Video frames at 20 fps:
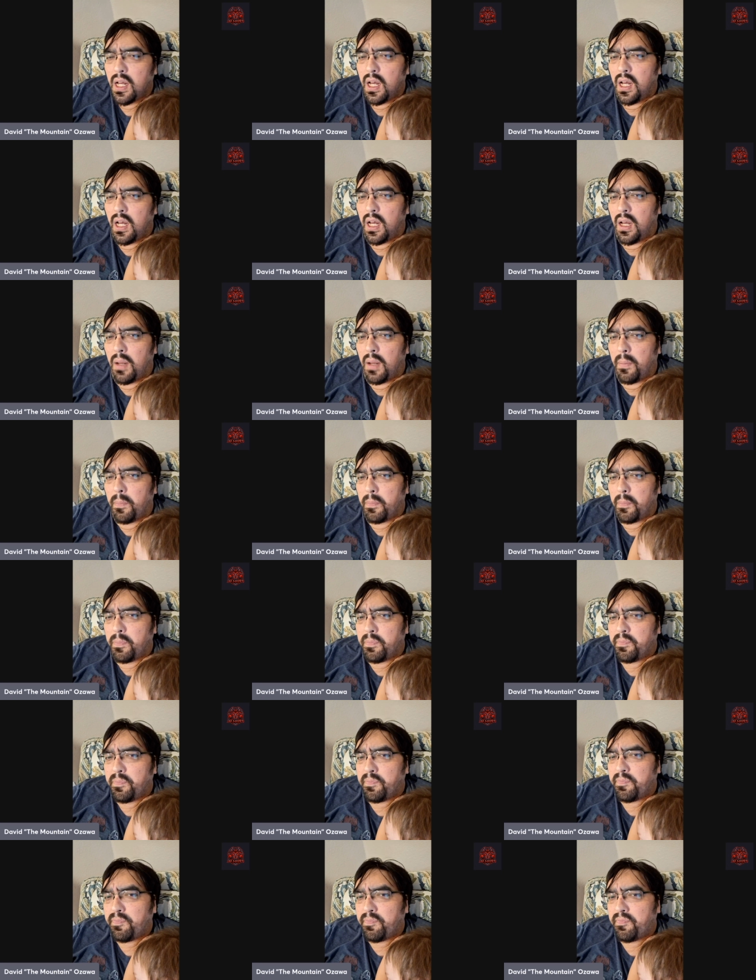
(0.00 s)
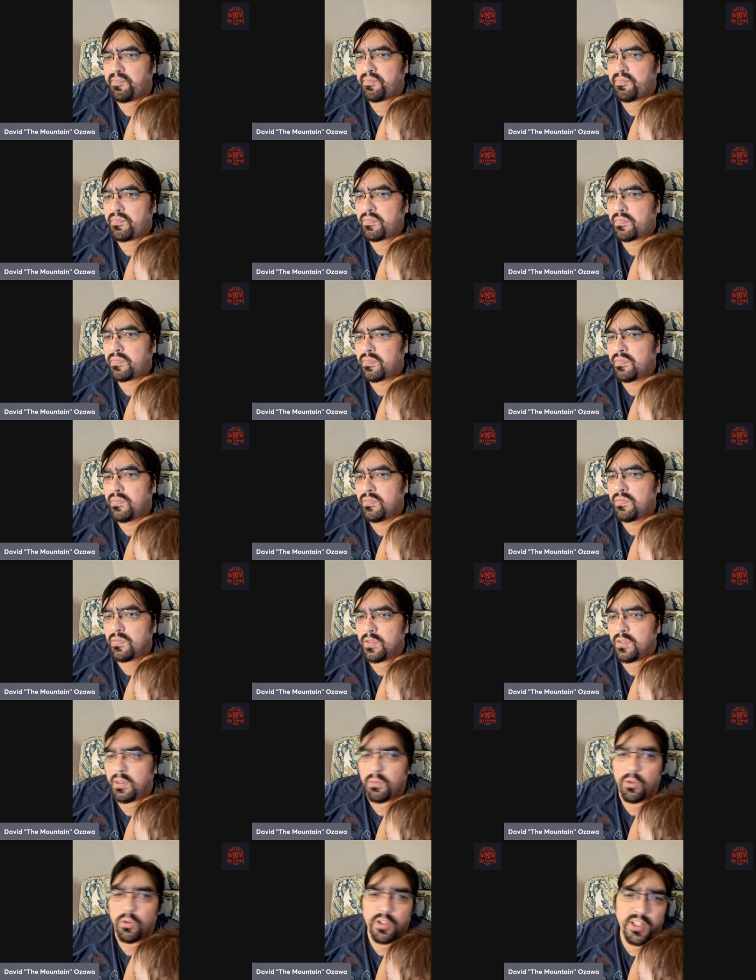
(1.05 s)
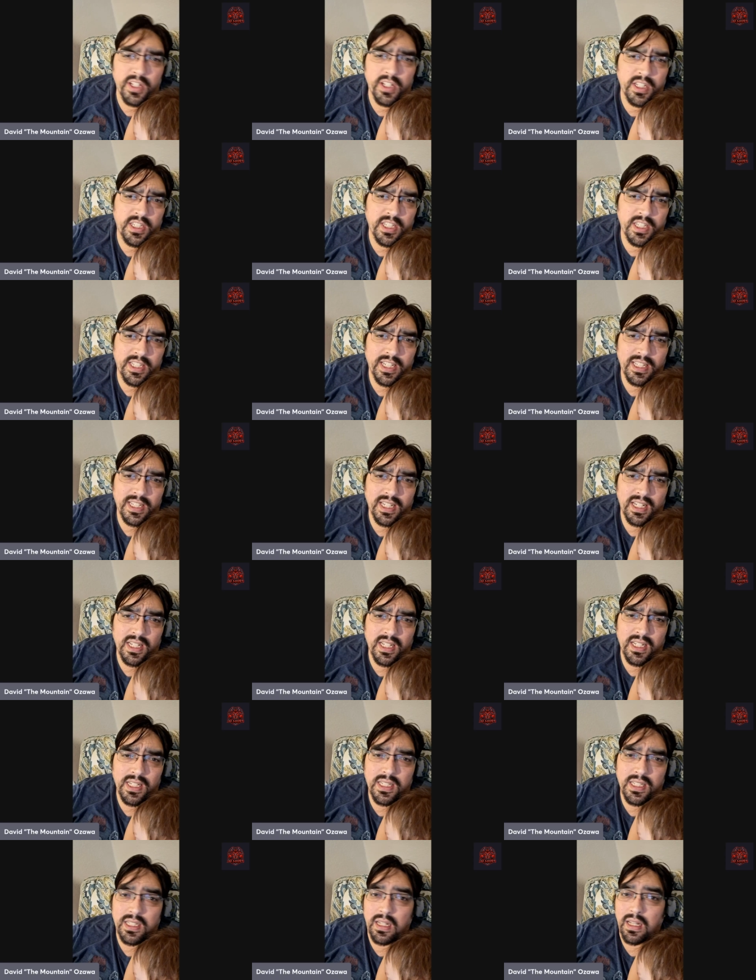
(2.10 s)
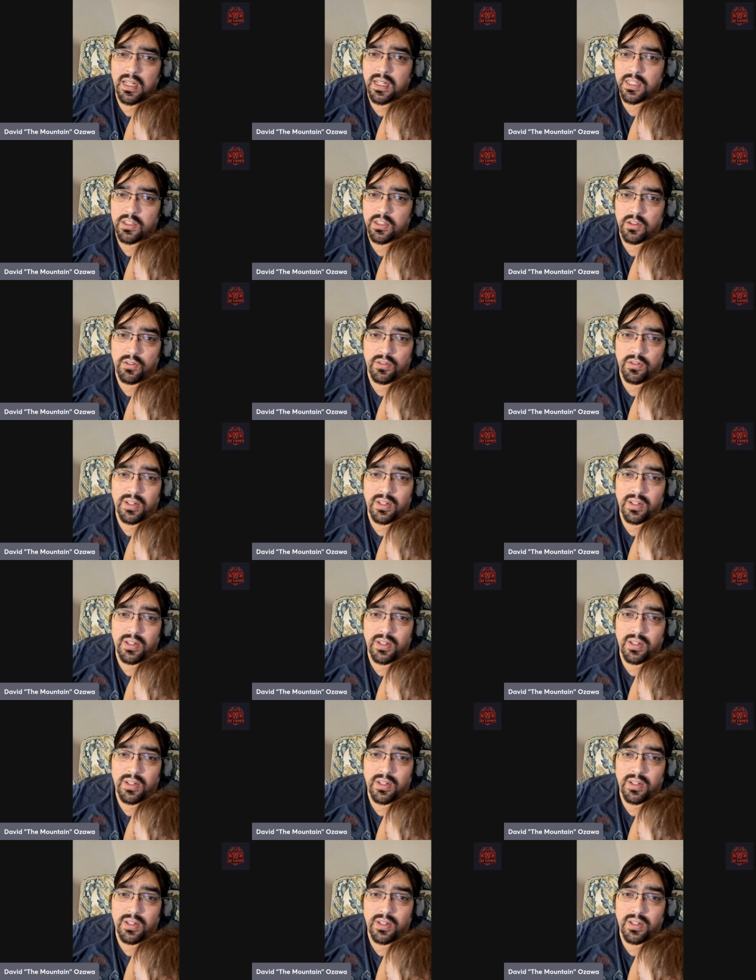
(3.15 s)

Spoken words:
The more units you take down his, the less